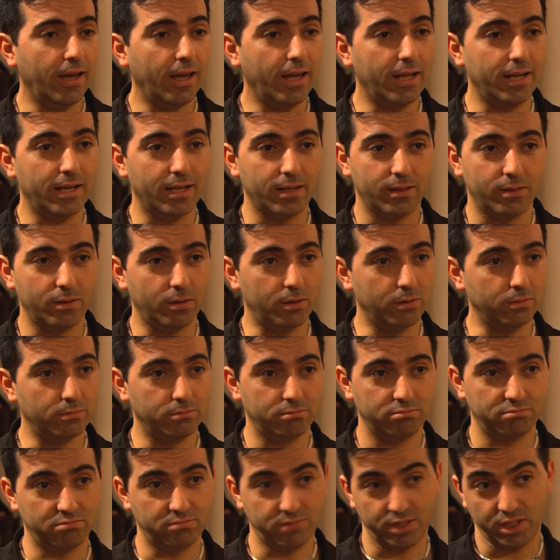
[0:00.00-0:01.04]
and I thought
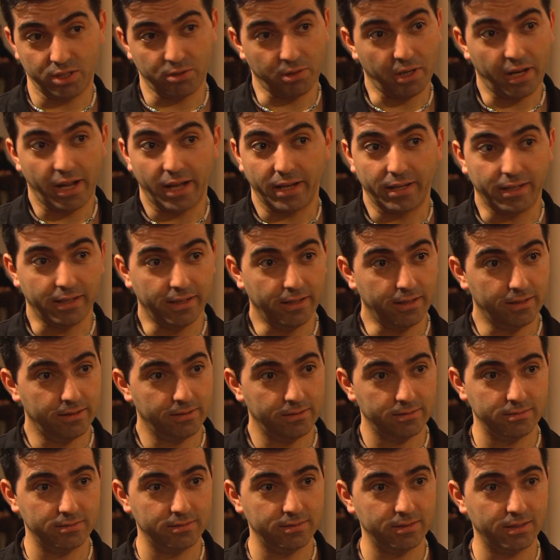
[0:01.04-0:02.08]
it's a great idea
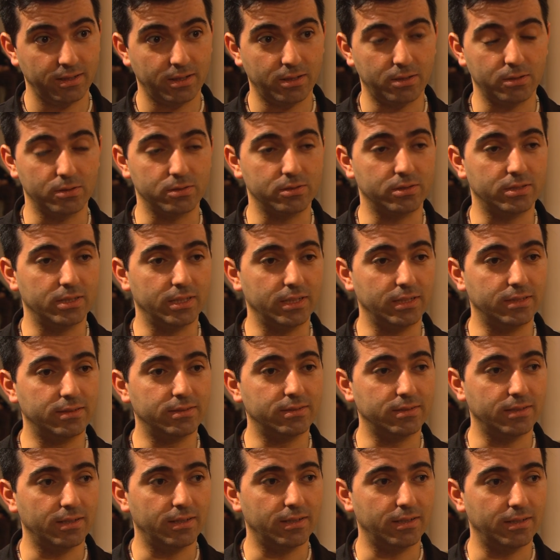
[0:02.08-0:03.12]
because
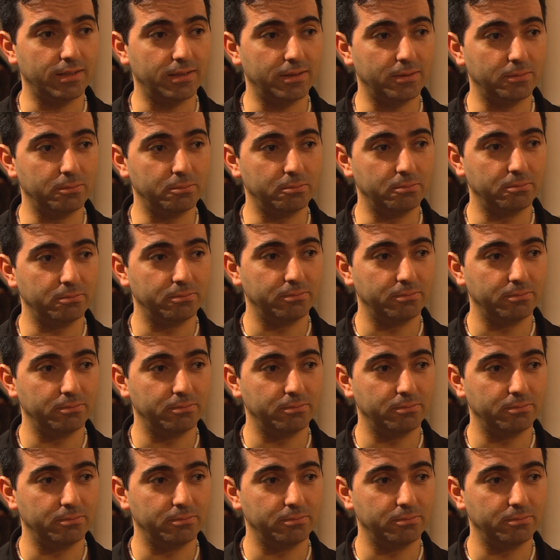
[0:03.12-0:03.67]
it's um,